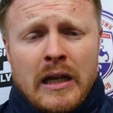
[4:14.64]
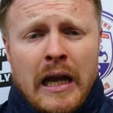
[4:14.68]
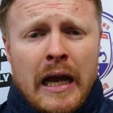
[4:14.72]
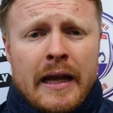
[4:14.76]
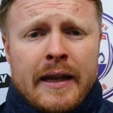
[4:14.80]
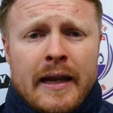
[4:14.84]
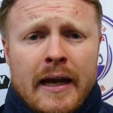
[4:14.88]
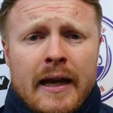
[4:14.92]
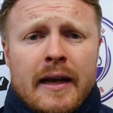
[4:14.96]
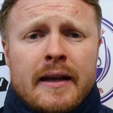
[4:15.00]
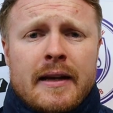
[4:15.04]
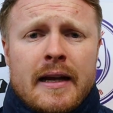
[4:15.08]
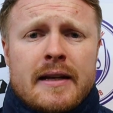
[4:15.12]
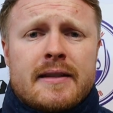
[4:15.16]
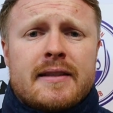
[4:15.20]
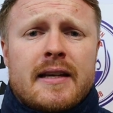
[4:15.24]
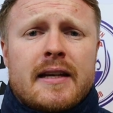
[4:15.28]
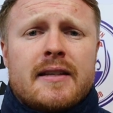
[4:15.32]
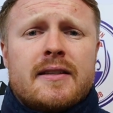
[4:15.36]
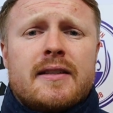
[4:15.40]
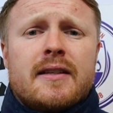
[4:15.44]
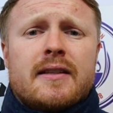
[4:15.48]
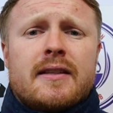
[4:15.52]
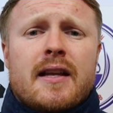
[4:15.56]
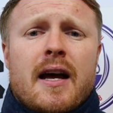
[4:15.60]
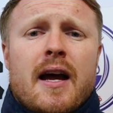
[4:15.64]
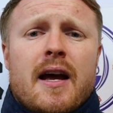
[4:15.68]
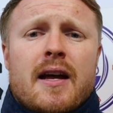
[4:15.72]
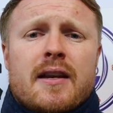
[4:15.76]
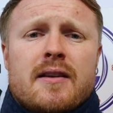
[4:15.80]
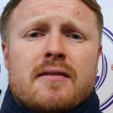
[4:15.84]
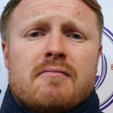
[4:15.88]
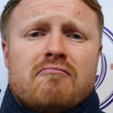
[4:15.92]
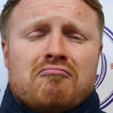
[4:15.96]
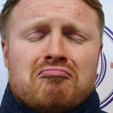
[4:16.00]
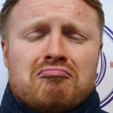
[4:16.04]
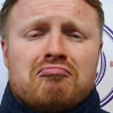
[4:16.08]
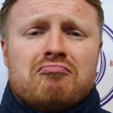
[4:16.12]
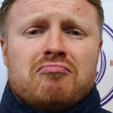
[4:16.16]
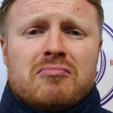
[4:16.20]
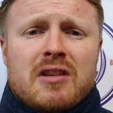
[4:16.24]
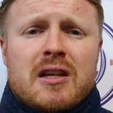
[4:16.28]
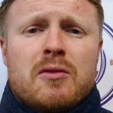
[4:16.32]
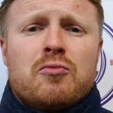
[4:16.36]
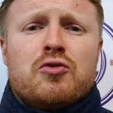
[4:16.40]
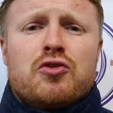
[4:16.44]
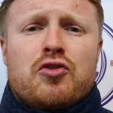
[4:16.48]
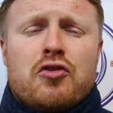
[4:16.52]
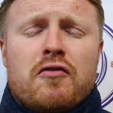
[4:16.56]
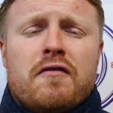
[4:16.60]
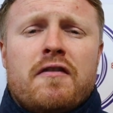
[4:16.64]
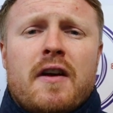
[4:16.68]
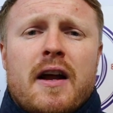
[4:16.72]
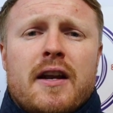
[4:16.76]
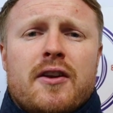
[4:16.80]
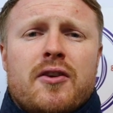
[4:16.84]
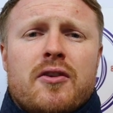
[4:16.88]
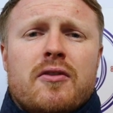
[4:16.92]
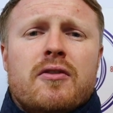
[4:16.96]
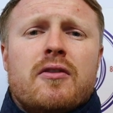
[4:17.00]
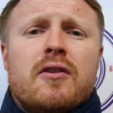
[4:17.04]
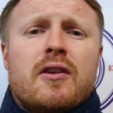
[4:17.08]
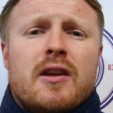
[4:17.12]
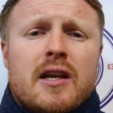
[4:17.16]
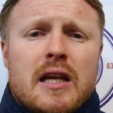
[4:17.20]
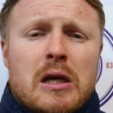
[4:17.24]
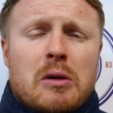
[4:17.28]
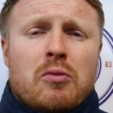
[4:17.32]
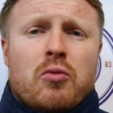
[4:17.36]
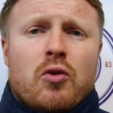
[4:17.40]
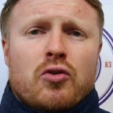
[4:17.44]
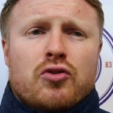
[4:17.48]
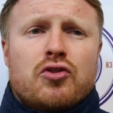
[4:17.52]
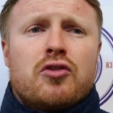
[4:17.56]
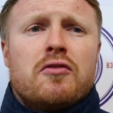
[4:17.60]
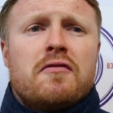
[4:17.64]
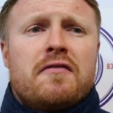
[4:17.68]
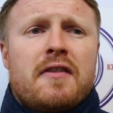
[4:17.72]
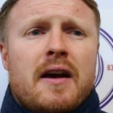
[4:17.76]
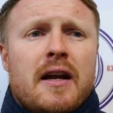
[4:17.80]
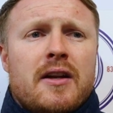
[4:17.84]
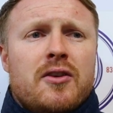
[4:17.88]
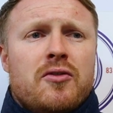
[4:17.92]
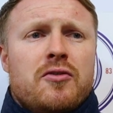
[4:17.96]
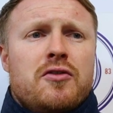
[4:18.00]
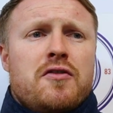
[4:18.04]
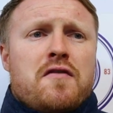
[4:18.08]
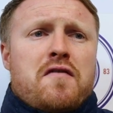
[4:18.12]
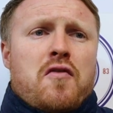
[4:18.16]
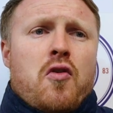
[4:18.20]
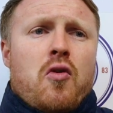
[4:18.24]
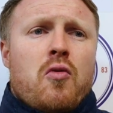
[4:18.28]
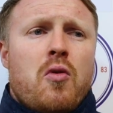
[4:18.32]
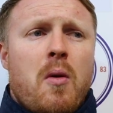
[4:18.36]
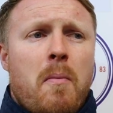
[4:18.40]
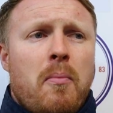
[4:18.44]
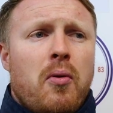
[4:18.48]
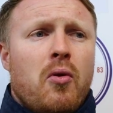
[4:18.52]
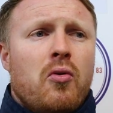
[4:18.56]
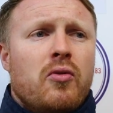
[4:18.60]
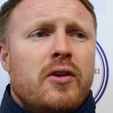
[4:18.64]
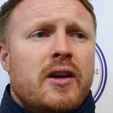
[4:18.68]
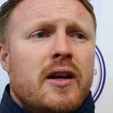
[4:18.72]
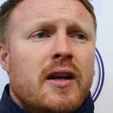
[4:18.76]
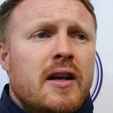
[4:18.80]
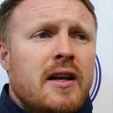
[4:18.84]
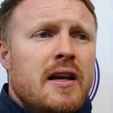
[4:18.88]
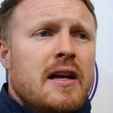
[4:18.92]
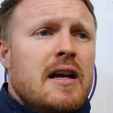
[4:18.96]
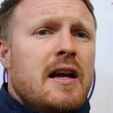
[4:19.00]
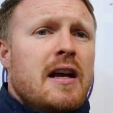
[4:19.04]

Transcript: And they, and they tested that, and it was good value. It was good value, and you've got to applaud it.